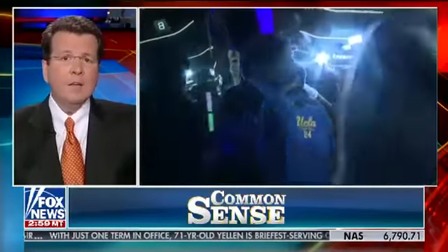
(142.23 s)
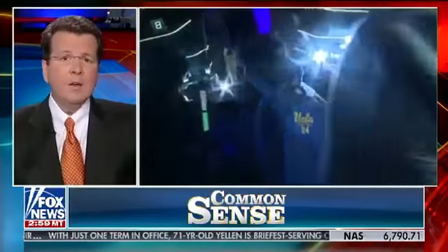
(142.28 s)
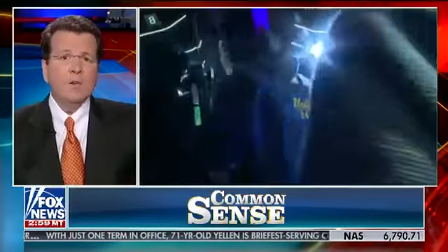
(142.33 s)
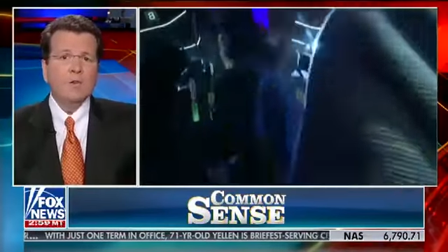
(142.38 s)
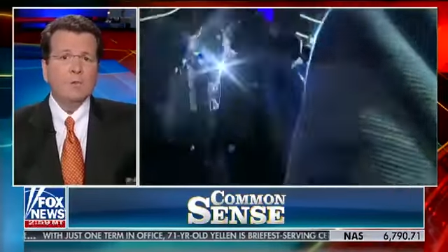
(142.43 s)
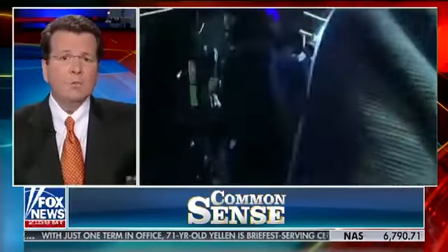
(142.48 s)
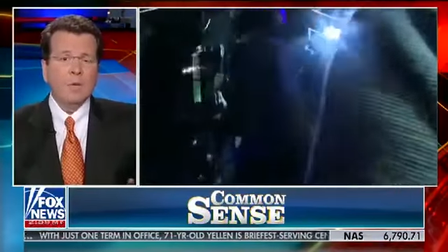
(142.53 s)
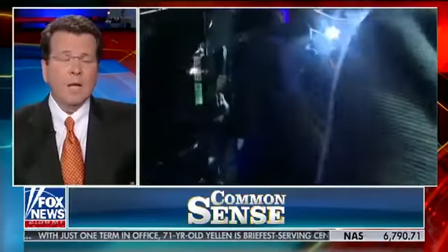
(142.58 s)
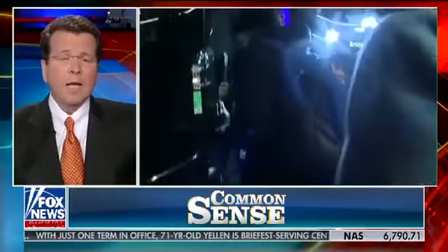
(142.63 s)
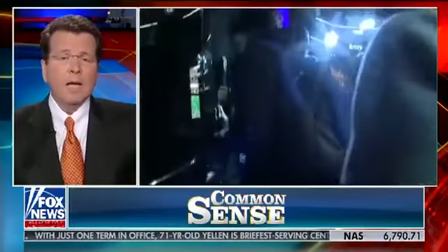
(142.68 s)

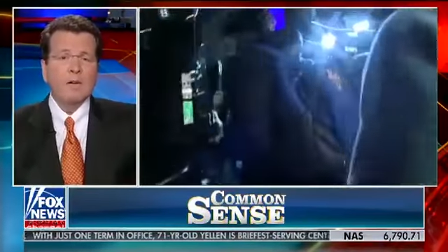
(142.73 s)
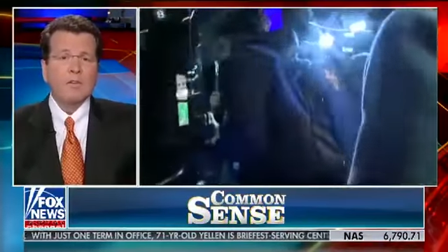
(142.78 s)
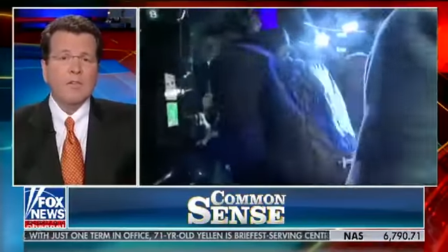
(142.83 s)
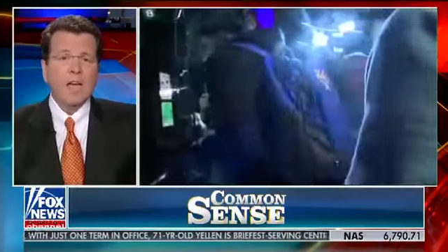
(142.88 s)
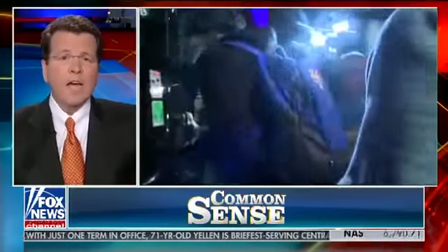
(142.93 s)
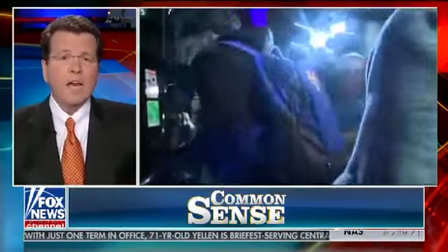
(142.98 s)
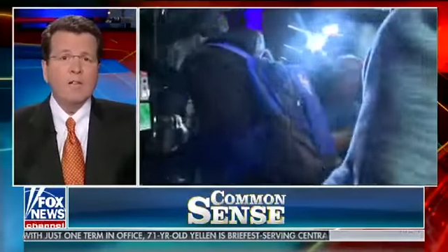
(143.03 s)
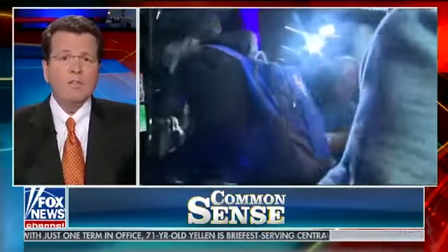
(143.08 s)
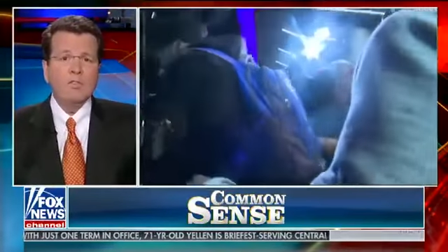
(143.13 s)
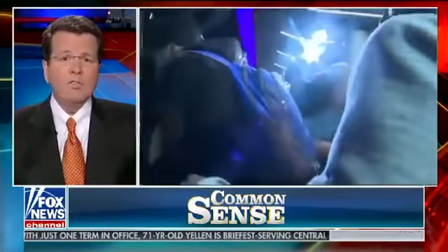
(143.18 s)
those players
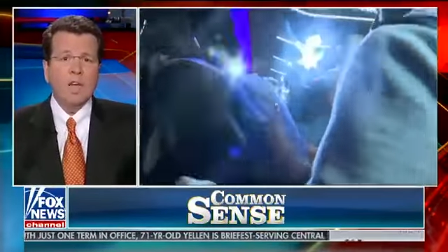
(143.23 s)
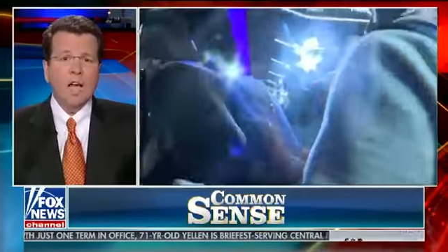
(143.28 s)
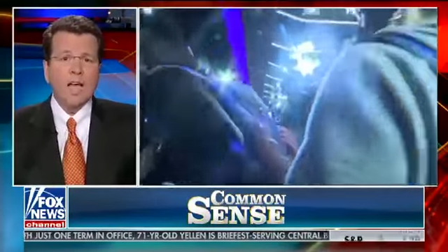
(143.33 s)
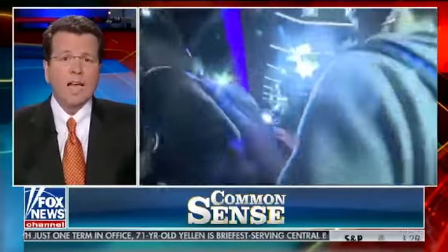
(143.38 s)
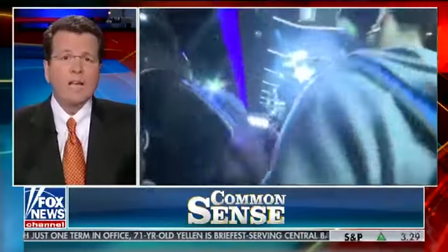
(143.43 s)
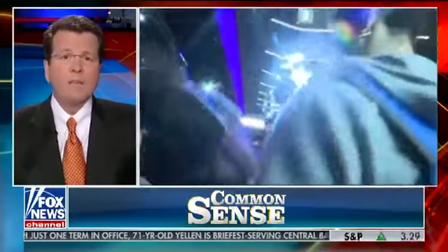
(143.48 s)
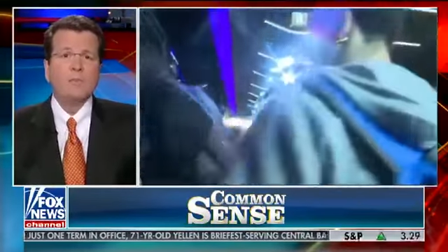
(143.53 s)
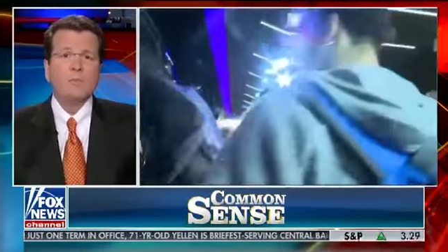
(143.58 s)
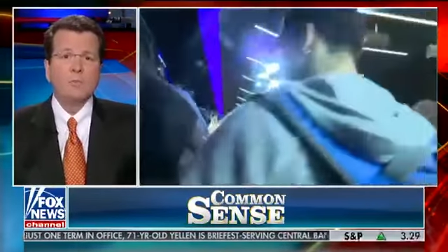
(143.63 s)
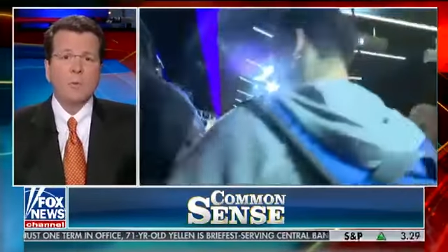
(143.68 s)
out of
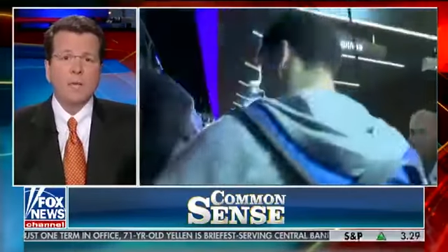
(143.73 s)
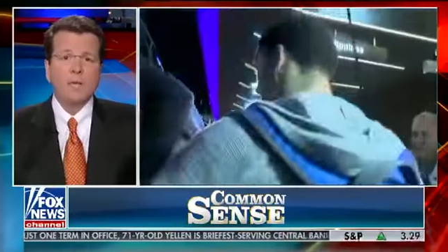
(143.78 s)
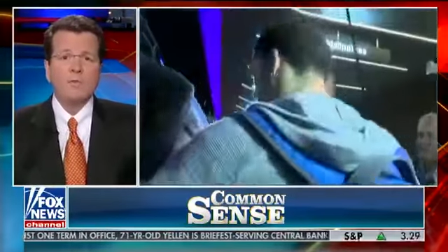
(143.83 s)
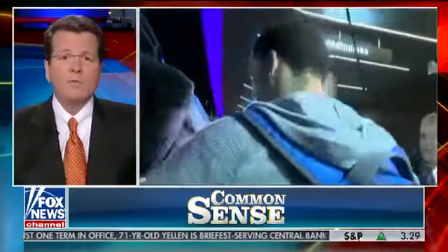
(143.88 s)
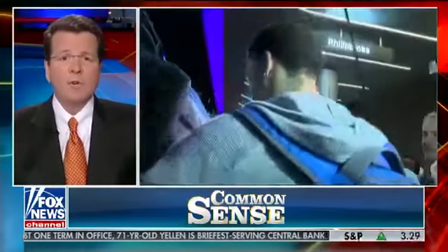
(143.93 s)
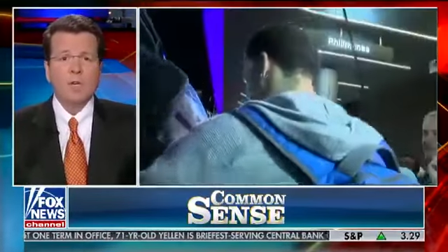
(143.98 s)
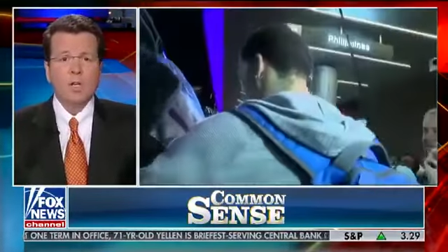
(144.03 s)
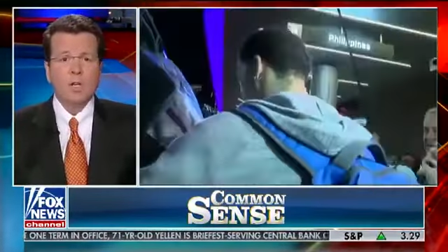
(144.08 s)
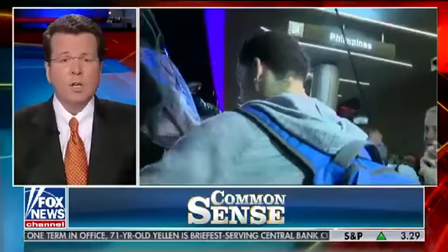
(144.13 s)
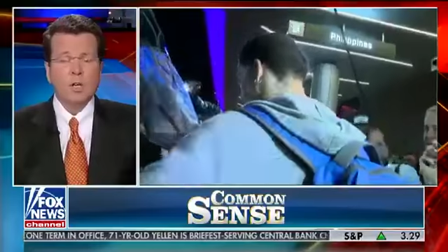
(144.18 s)
China speak
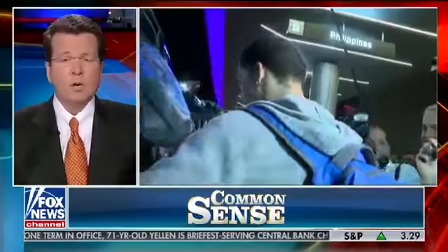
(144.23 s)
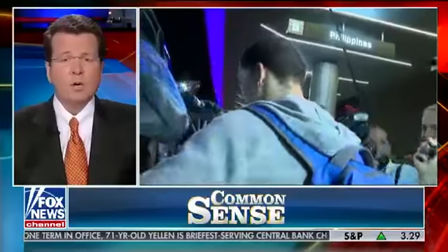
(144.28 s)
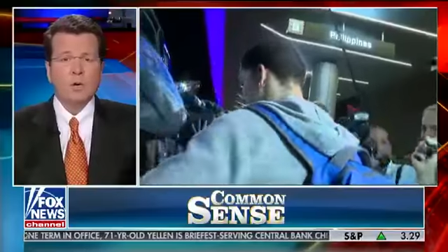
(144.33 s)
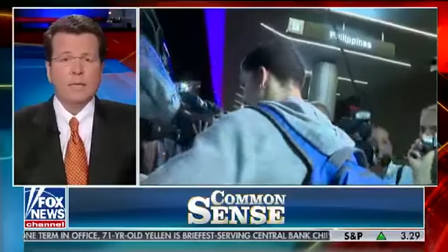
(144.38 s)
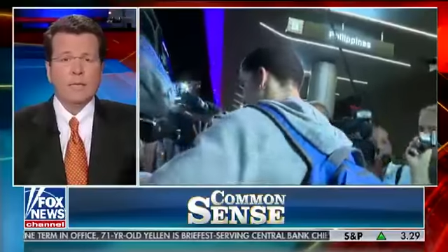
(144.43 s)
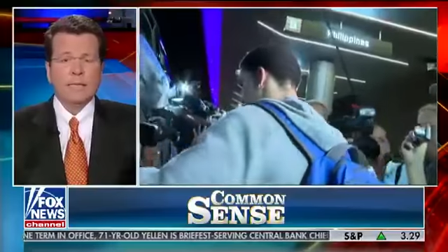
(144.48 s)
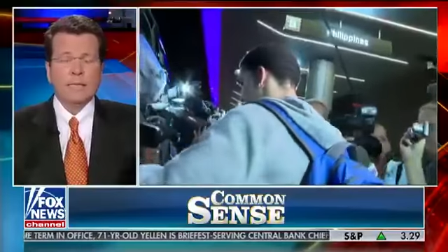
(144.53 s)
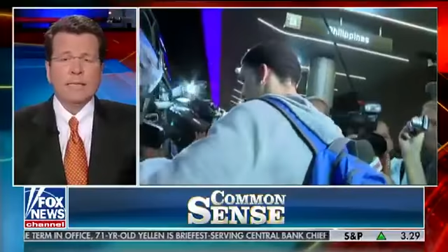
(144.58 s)
for you.